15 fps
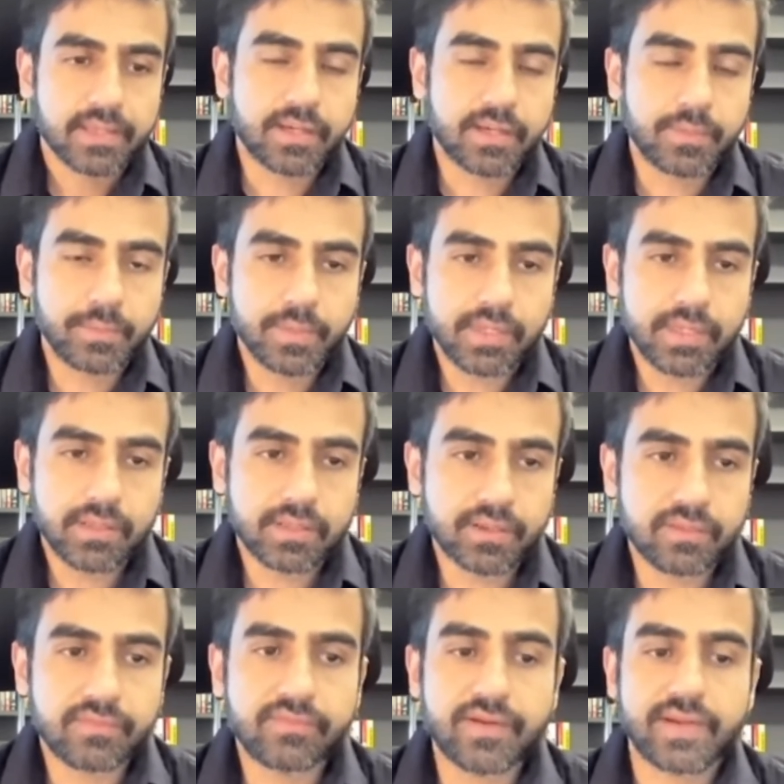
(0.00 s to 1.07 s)
Companies
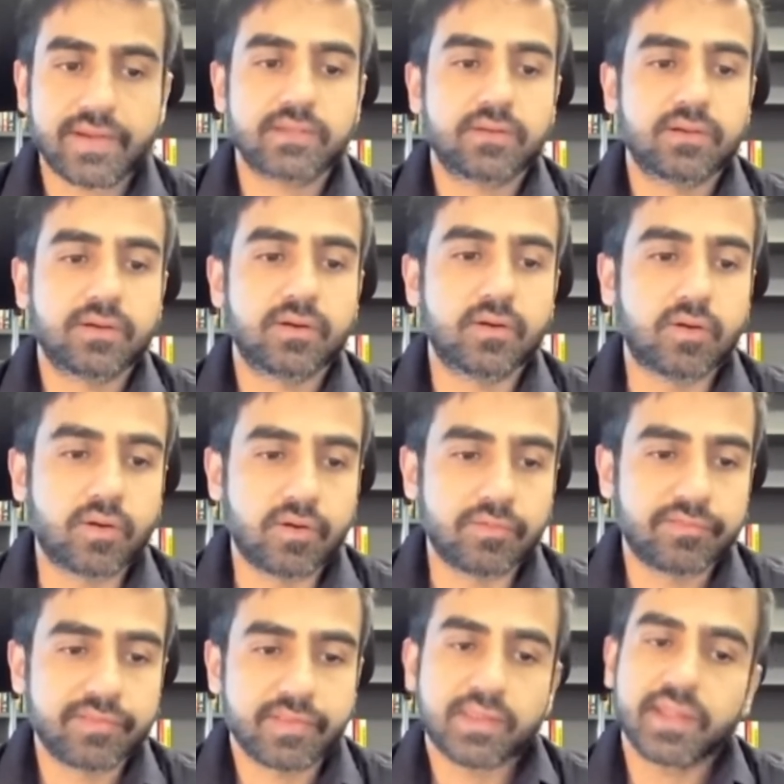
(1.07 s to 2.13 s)
are a factor
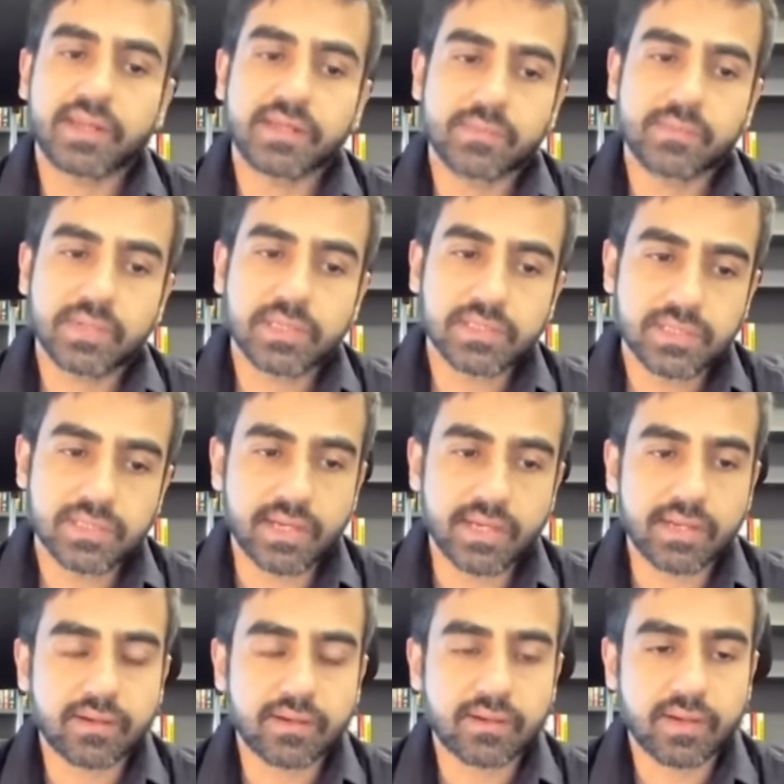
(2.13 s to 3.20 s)
of sentiment
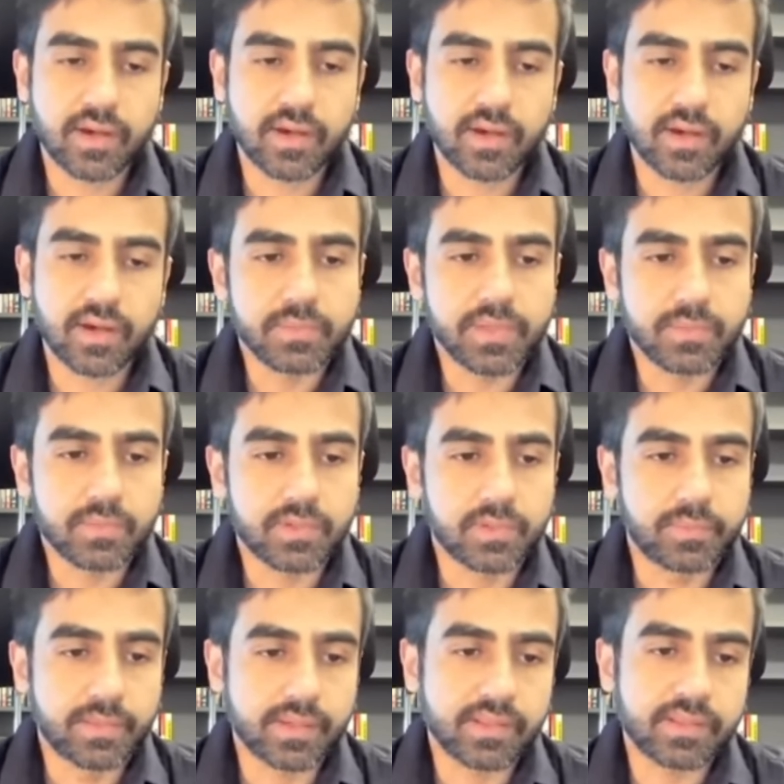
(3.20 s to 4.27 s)
and how many people
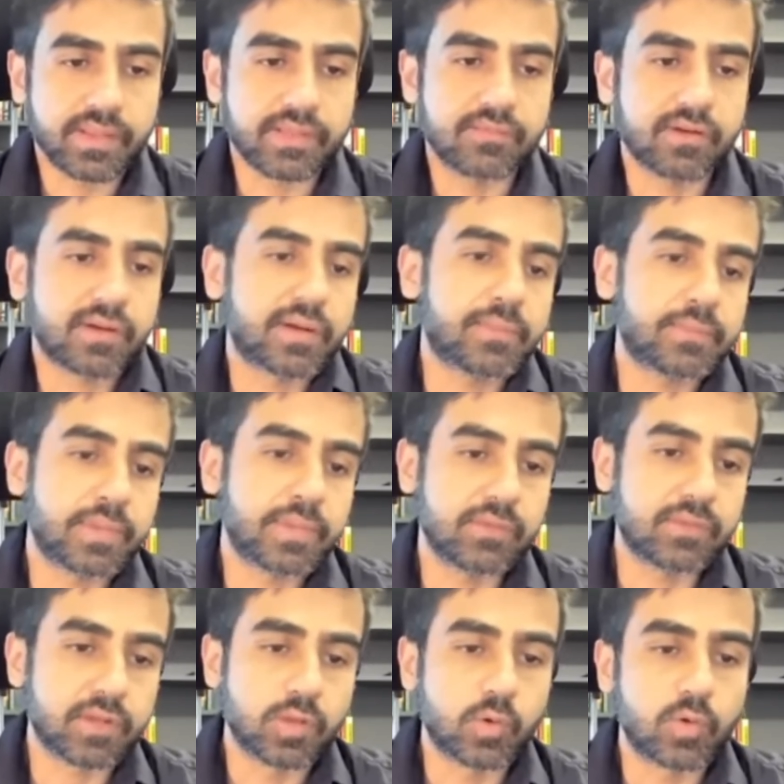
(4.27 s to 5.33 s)
perceive a company
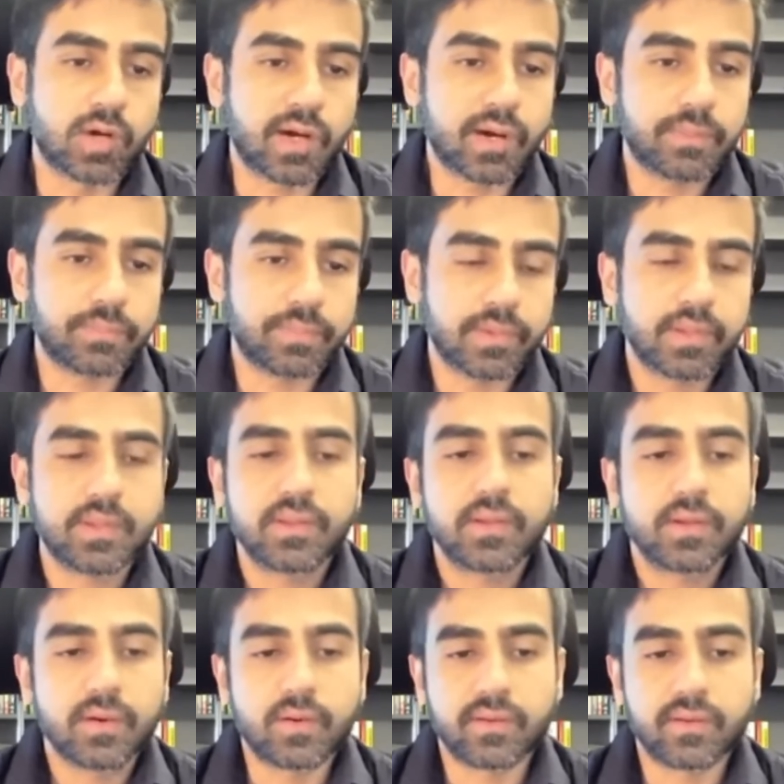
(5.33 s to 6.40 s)
will go up
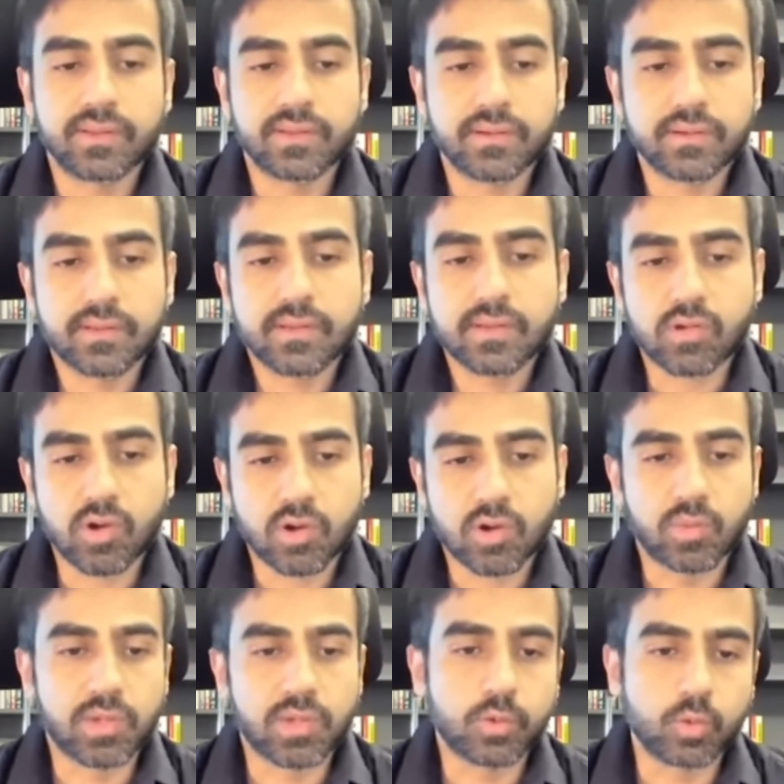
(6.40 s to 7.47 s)
or a certain stock
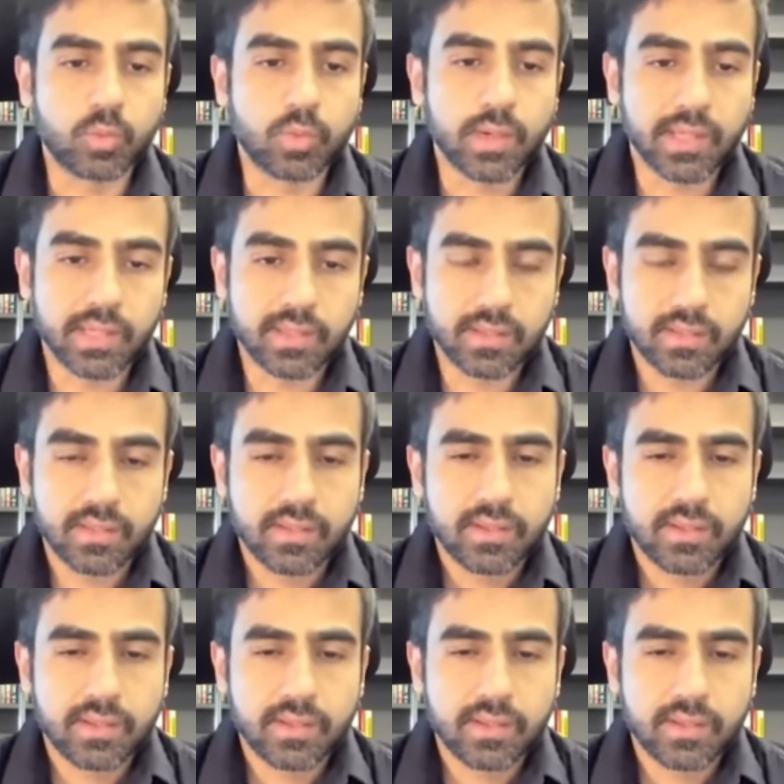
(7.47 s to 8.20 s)
will do well.